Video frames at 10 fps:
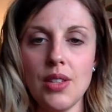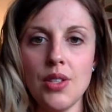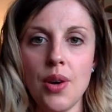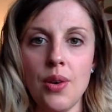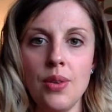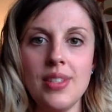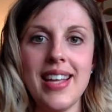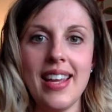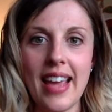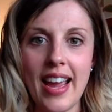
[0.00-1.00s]
So
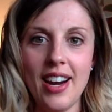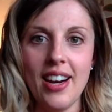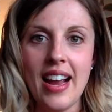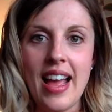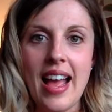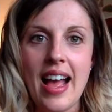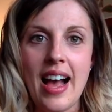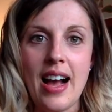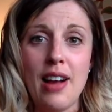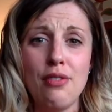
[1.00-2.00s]
take care.
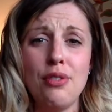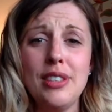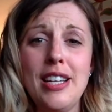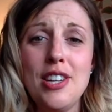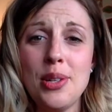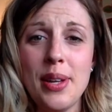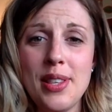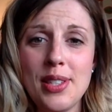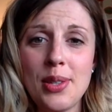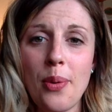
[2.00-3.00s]
I've really
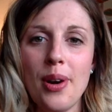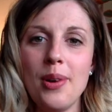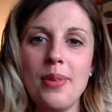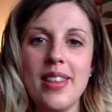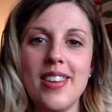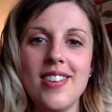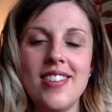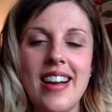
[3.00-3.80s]
enjoyed this quarter with you,